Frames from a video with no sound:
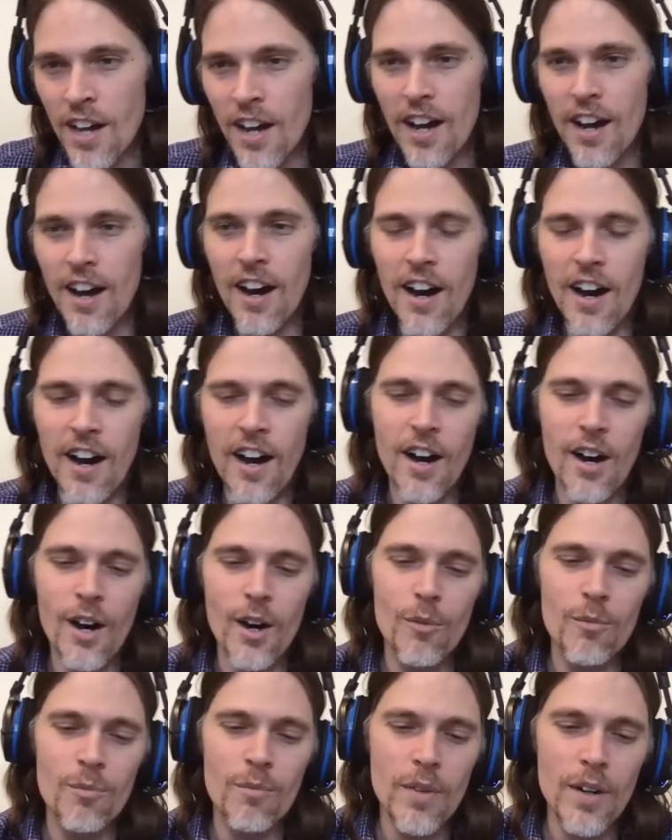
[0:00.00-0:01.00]
um,
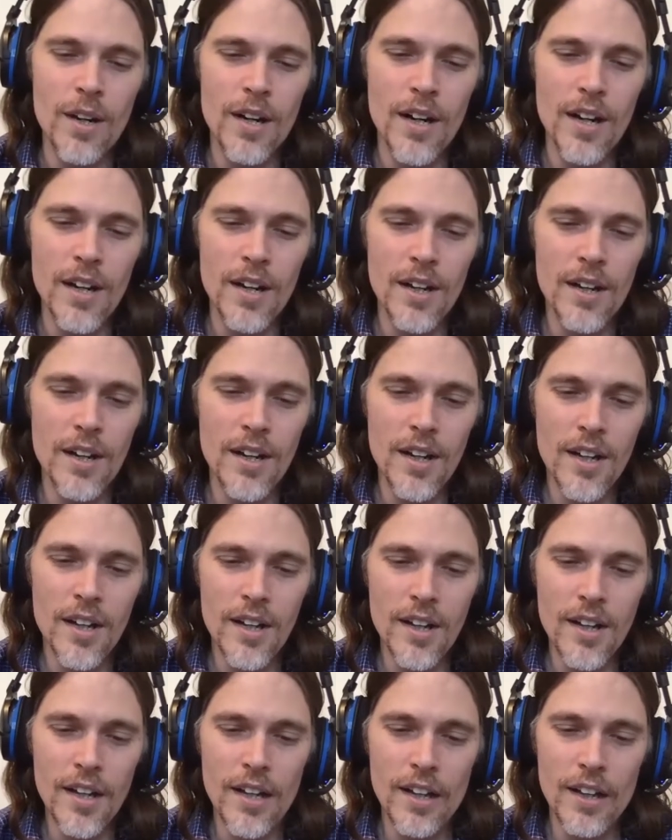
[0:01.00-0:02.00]

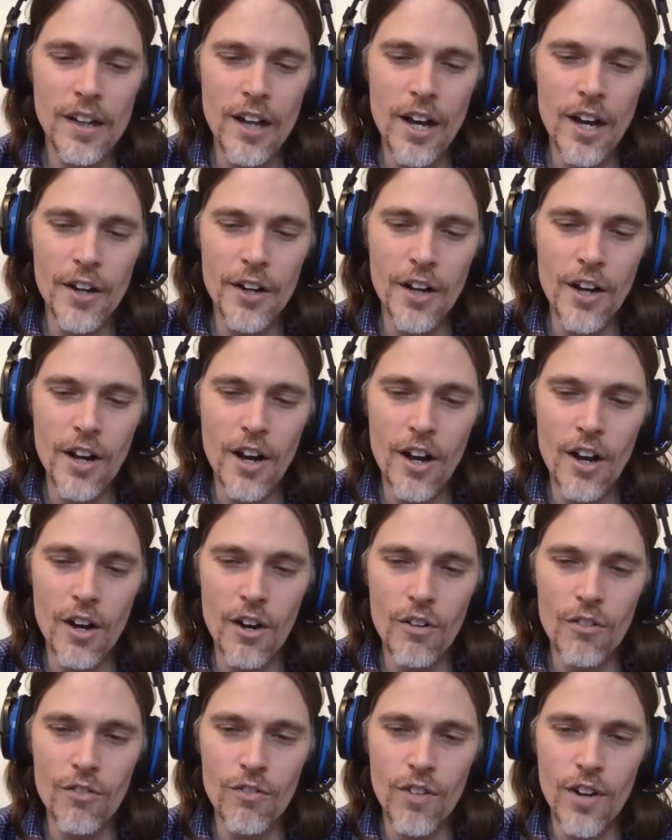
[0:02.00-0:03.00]
uh, a lot
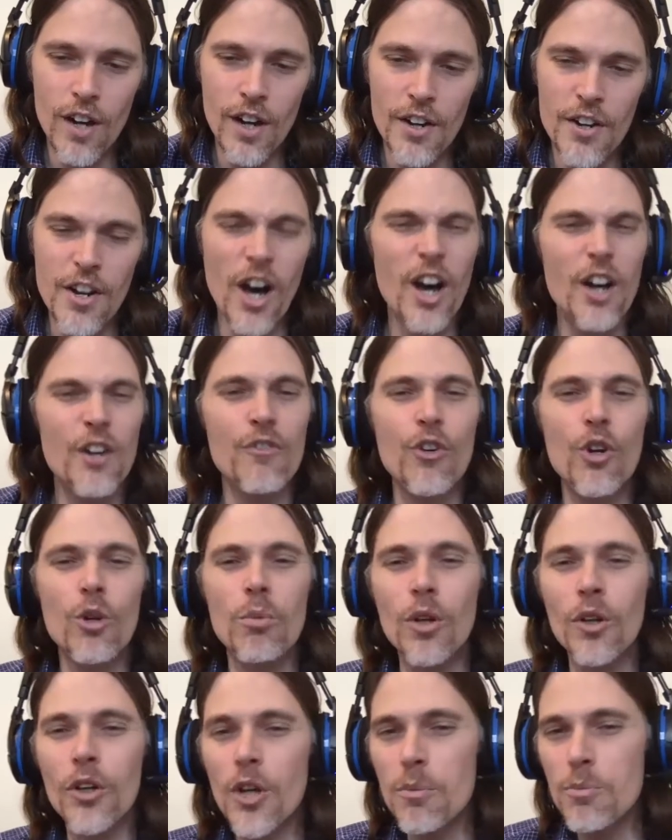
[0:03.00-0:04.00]
of uh,
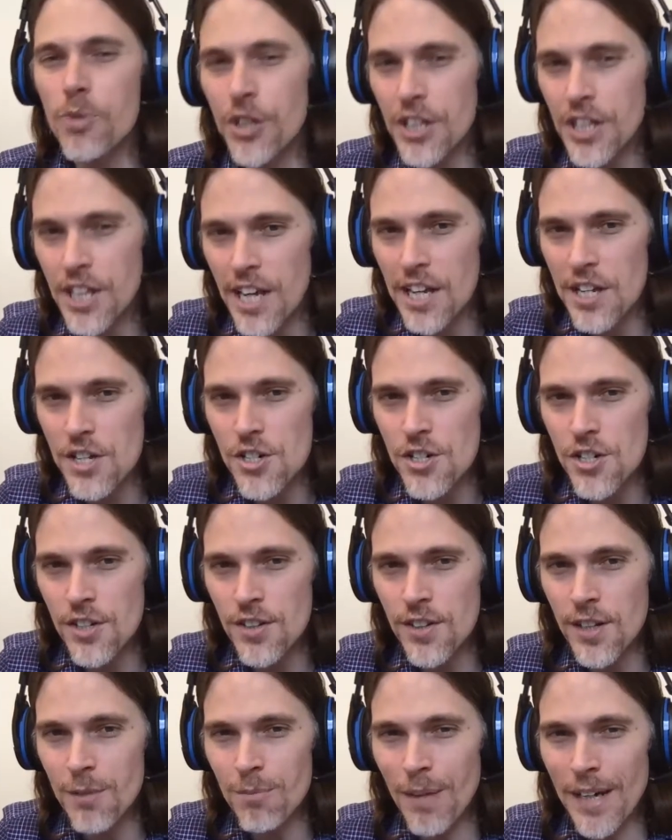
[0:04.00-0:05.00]
nonverbal communication
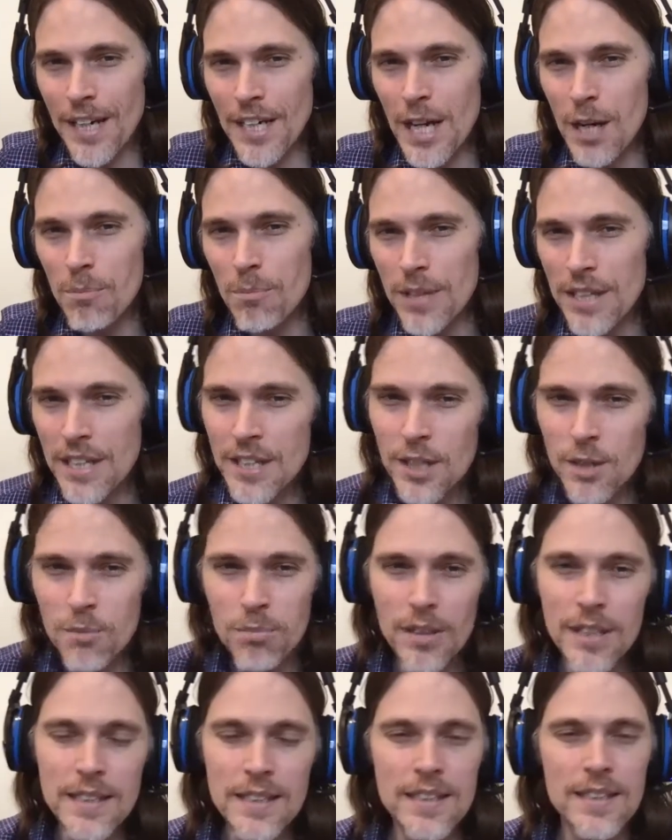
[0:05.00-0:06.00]
that might not be
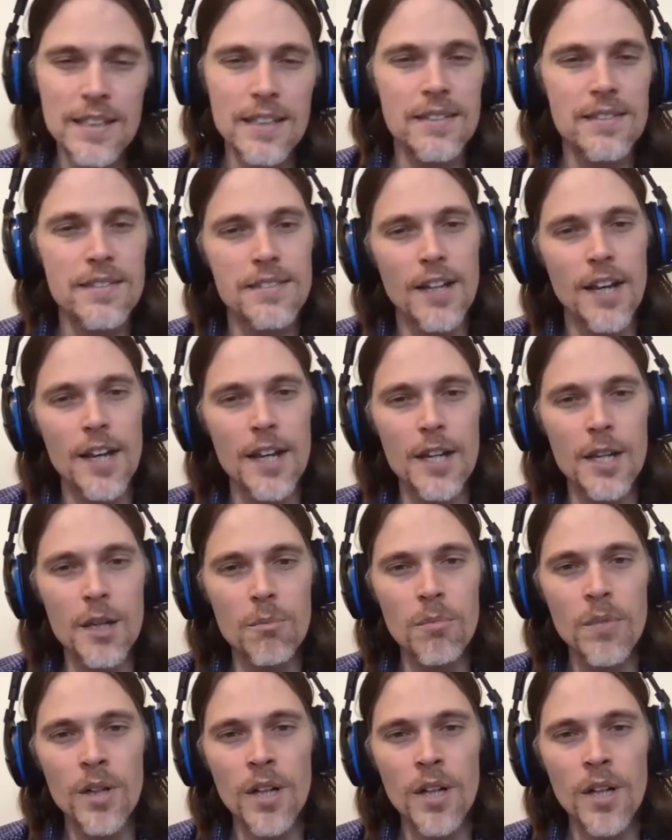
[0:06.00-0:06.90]
completely the same.